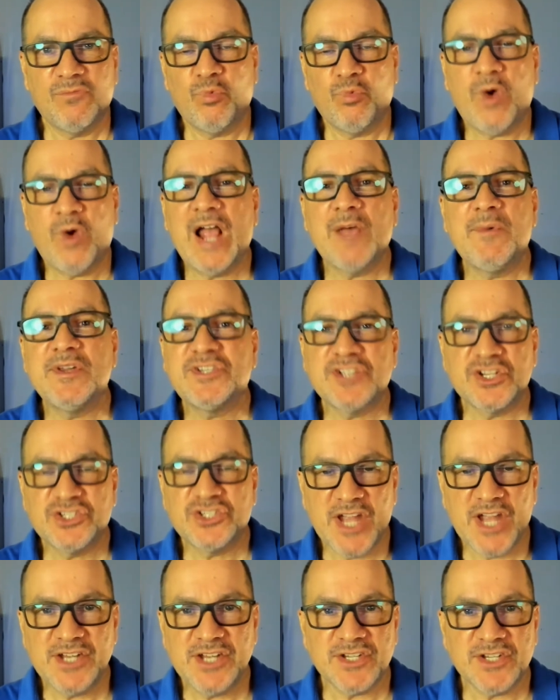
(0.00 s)
why we should
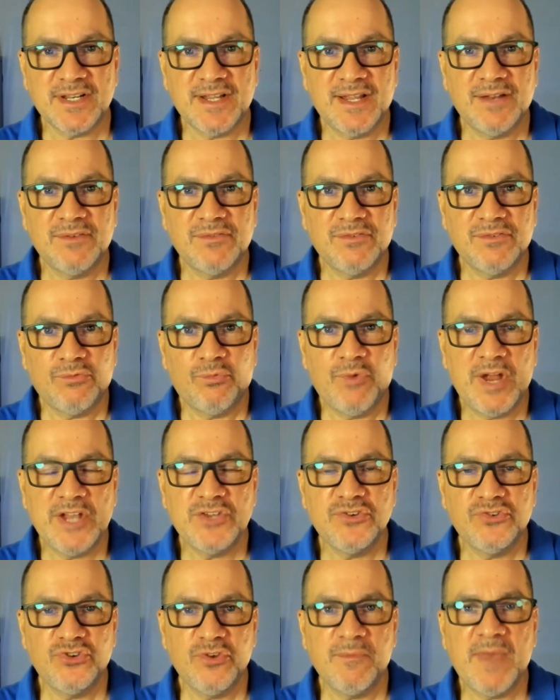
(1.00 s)
change it and when
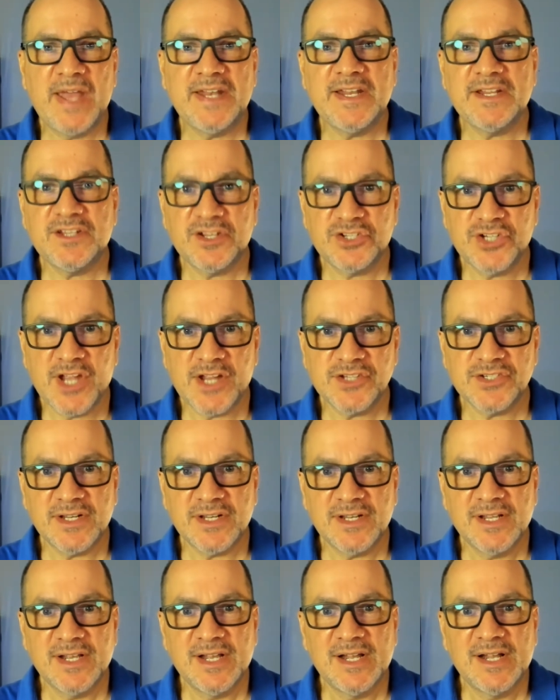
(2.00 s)
you may need to change it.
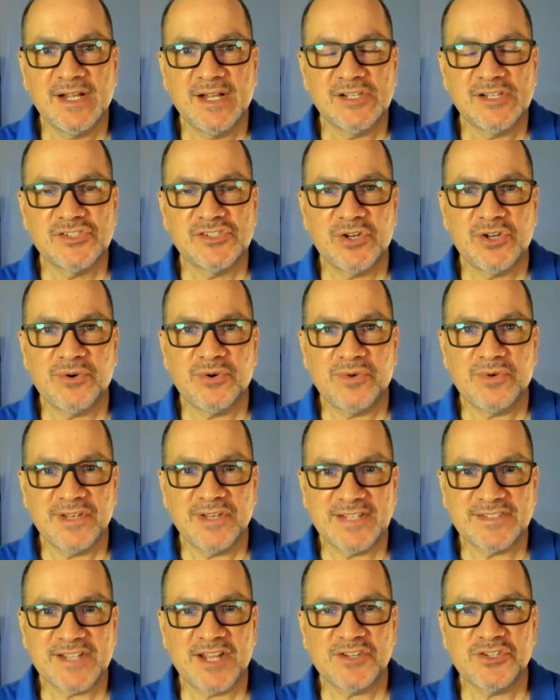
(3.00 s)
So
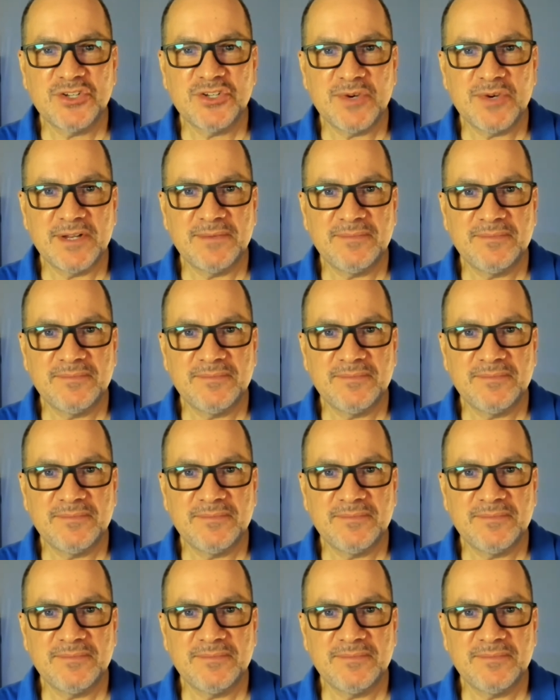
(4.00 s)
let's get to it.